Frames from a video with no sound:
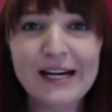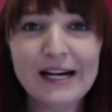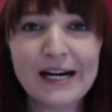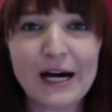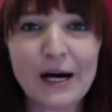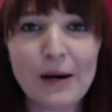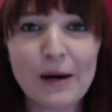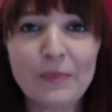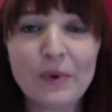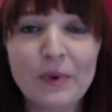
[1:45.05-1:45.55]

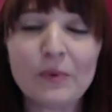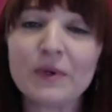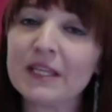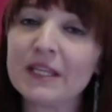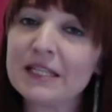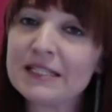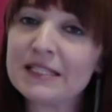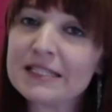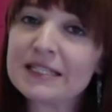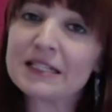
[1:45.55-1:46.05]
But
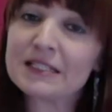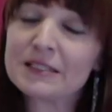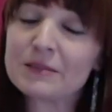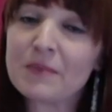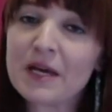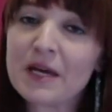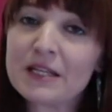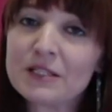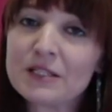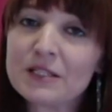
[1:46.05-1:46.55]
within 6
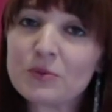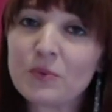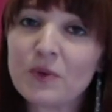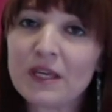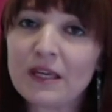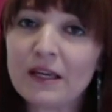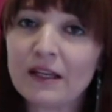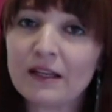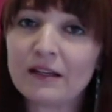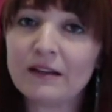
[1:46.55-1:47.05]
months,
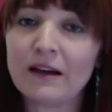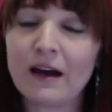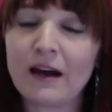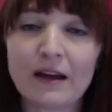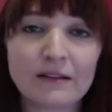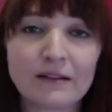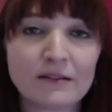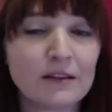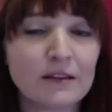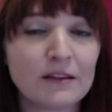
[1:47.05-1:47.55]
we had
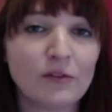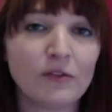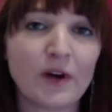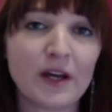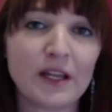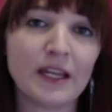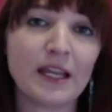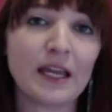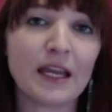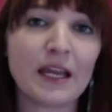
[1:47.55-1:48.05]
gotten the
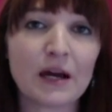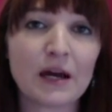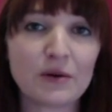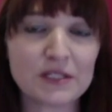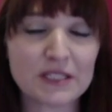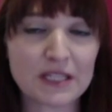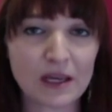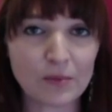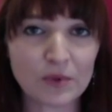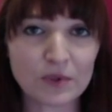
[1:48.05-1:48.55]
funding. I
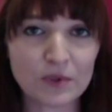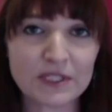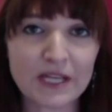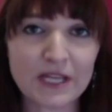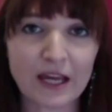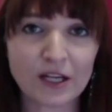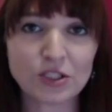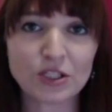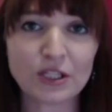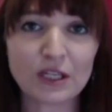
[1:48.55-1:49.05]
was able to
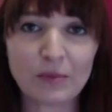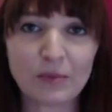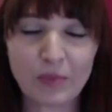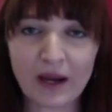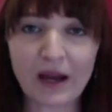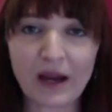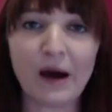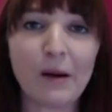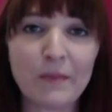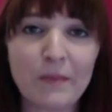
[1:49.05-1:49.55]
actually
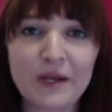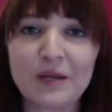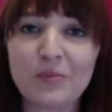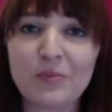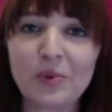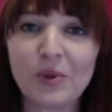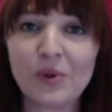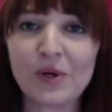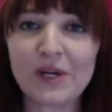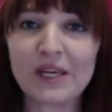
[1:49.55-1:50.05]
become an
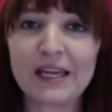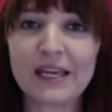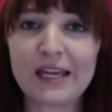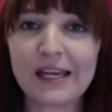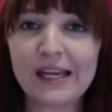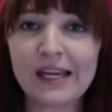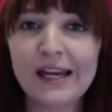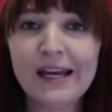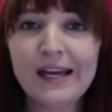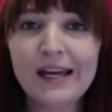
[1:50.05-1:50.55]

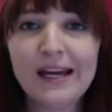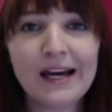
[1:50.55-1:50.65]
employee.